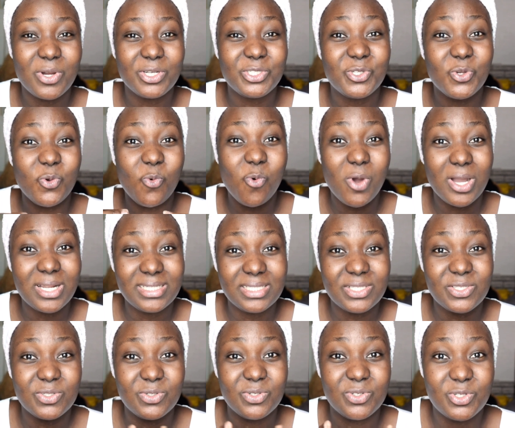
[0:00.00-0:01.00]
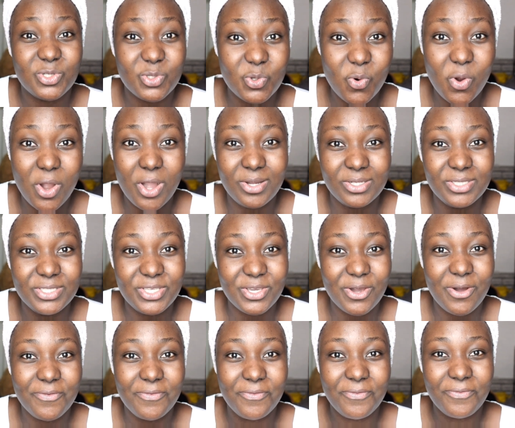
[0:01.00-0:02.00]
what you wanted to do on
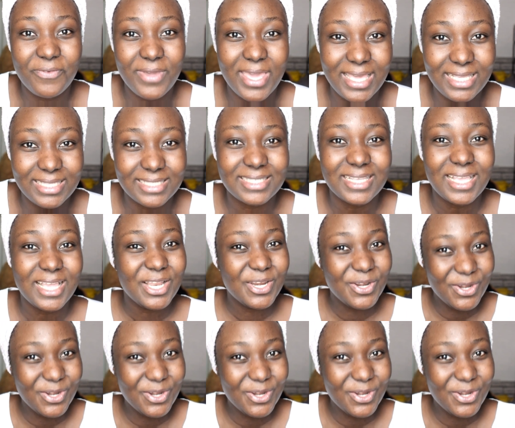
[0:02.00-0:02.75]
your face?